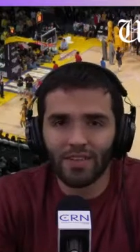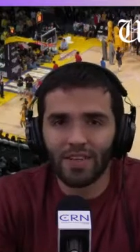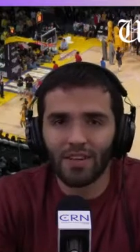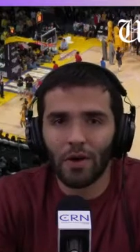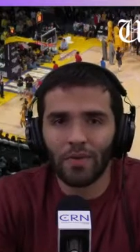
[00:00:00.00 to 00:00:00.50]
need
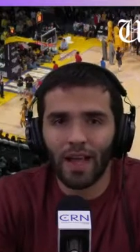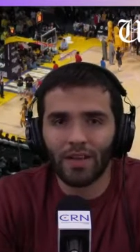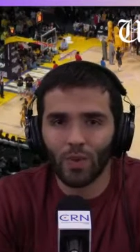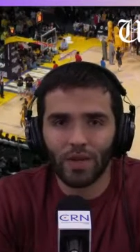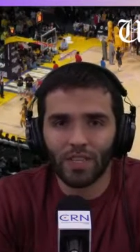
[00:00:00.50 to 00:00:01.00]
to go down
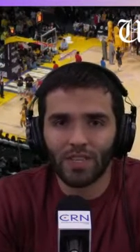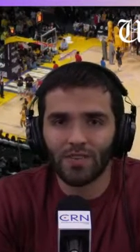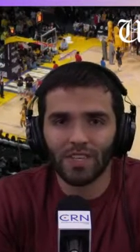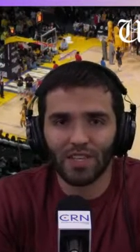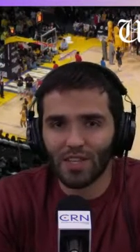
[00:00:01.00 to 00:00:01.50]

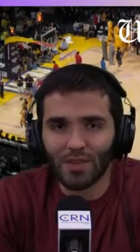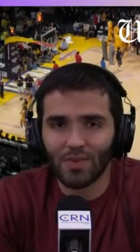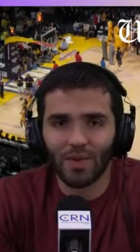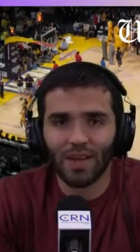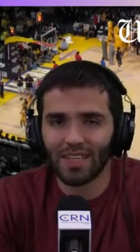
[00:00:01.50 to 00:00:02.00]
22-2
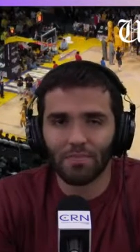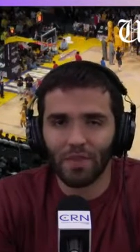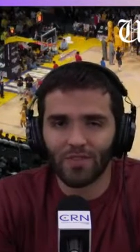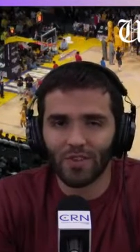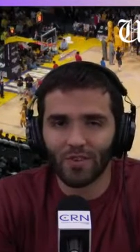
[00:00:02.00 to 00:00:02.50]
against the
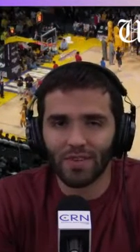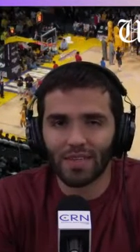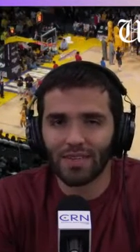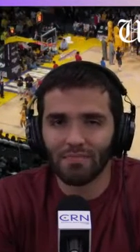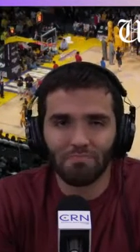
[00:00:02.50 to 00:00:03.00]
Memphis Grizzlies?